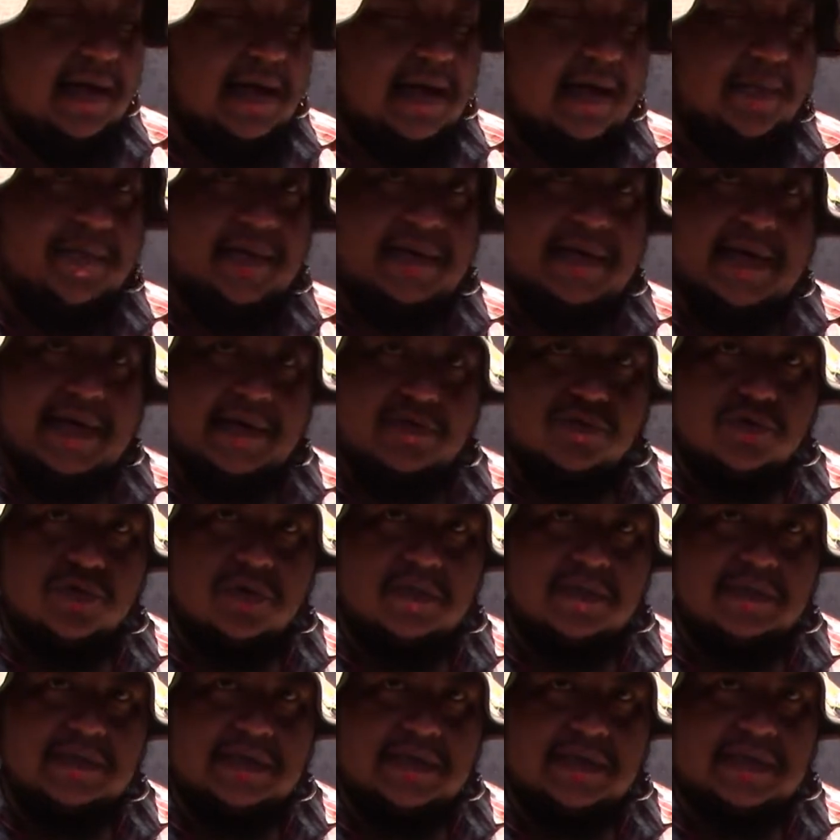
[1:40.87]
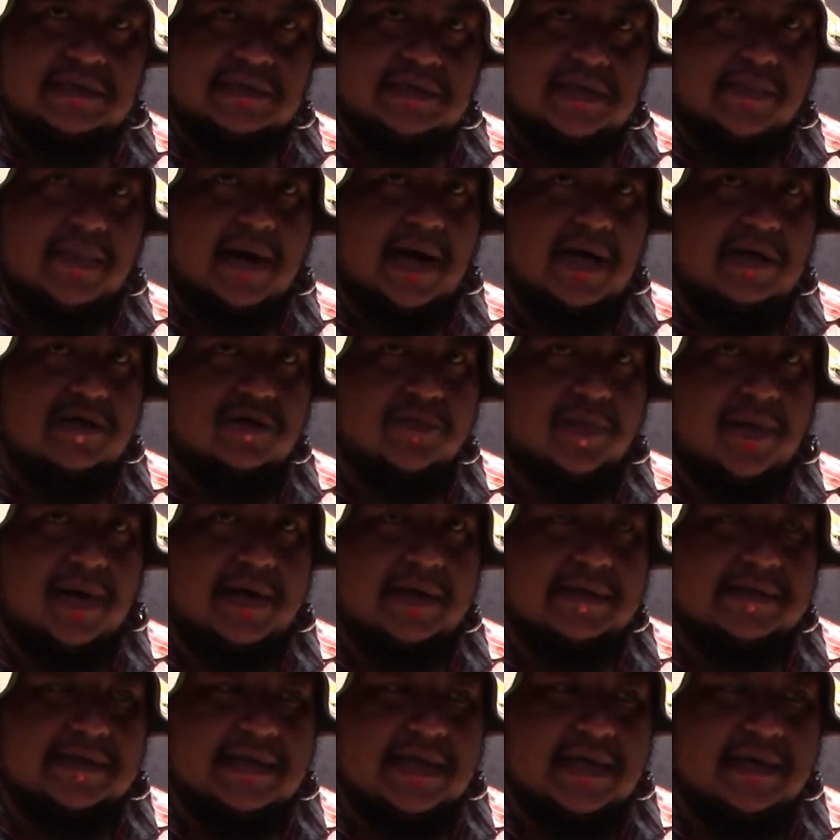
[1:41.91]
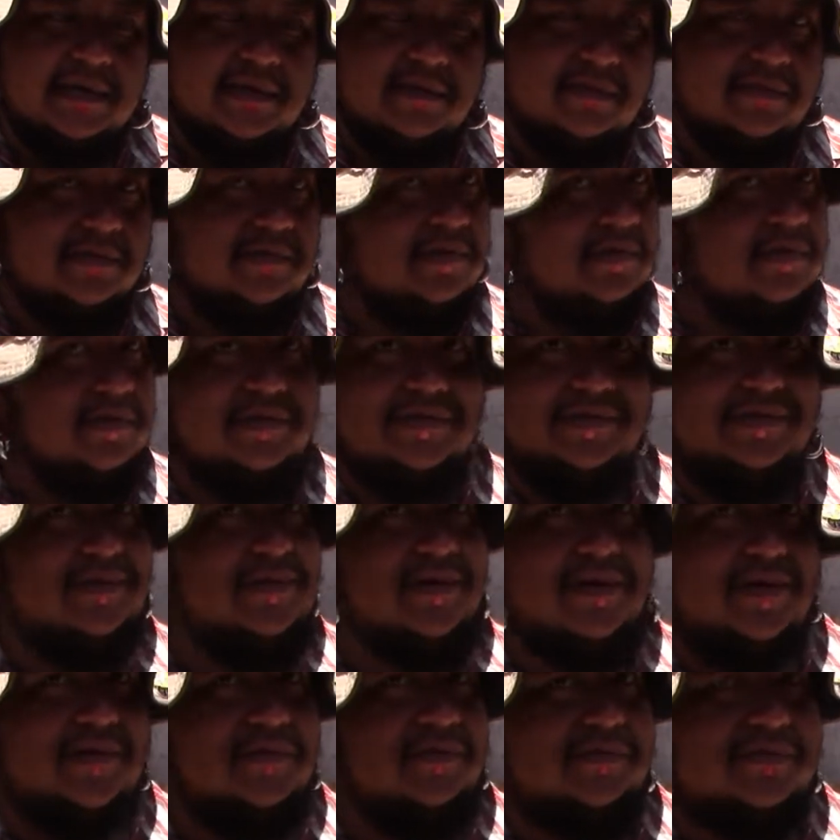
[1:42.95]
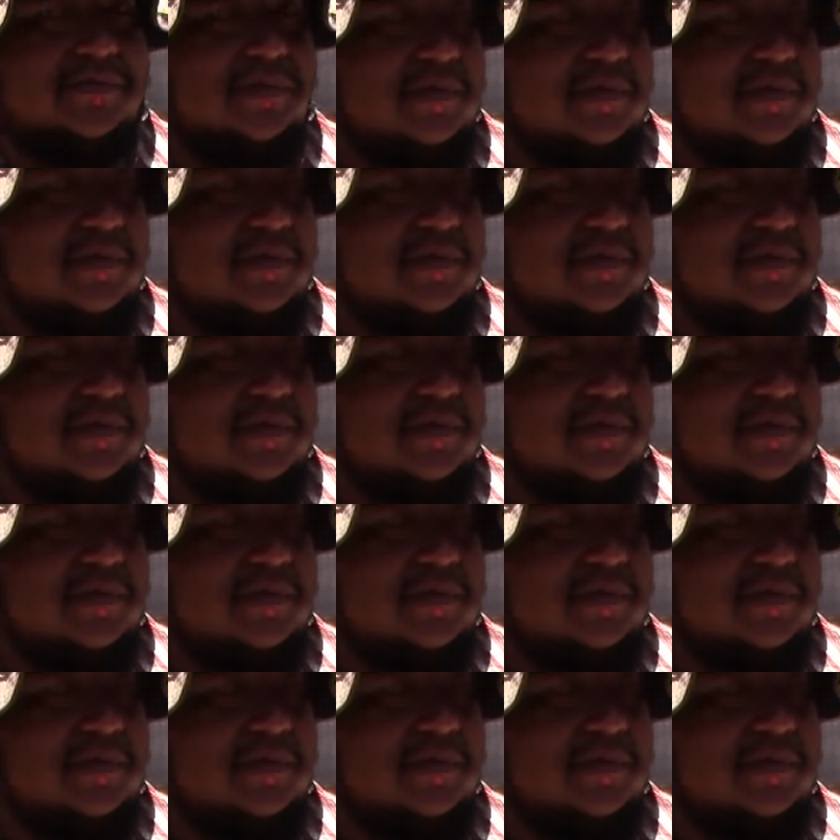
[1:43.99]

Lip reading: epidendrums in semi-hydroponics again? No.